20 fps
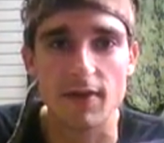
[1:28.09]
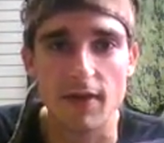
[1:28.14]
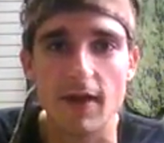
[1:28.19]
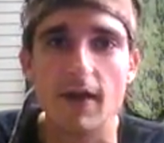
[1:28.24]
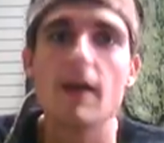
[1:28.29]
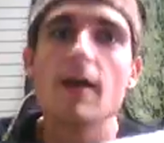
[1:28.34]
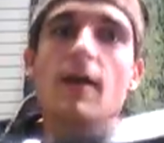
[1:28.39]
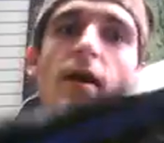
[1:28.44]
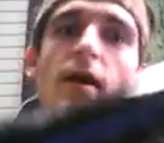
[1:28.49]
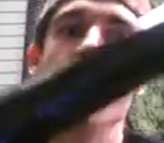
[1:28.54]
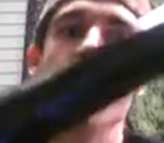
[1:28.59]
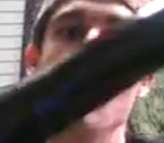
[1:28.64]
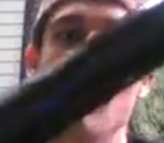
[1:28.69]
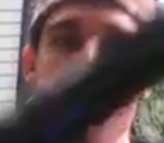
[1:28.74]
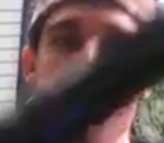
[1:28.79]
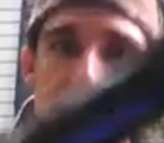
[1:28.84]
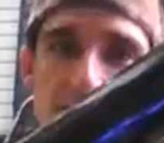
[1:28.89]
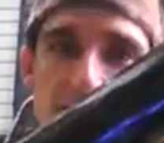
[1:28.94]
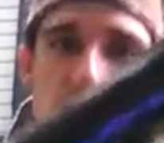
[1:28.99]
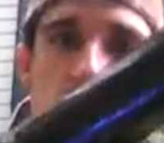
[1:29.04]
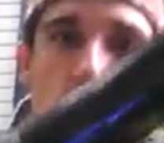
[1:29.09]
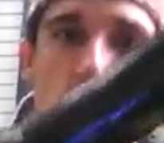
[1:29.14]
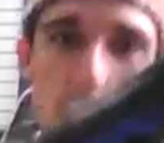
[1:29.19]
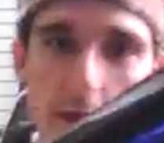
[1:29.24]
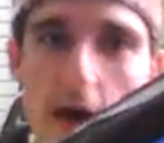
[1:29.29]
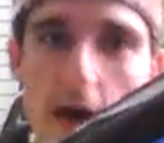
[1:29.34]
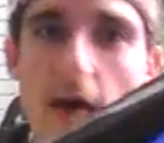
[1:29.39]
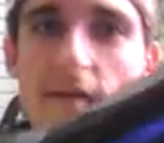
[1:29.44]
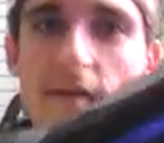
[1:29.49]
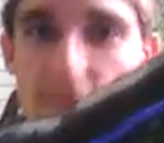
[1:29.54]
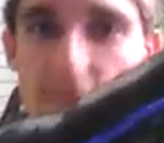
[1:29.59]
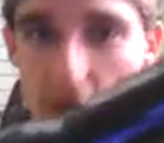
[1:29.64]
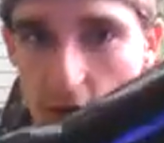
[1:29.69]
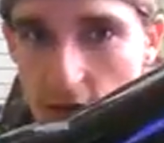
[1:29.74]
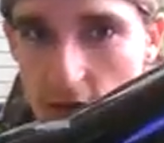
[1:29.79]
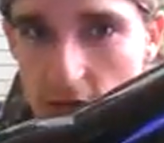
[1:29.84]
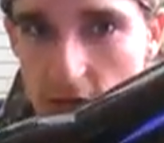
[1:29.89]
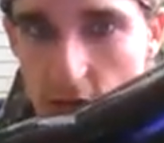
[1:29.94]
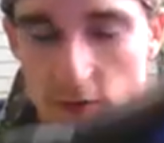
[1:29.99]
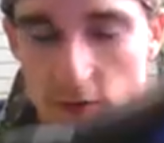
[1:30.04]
there, this will not fail you.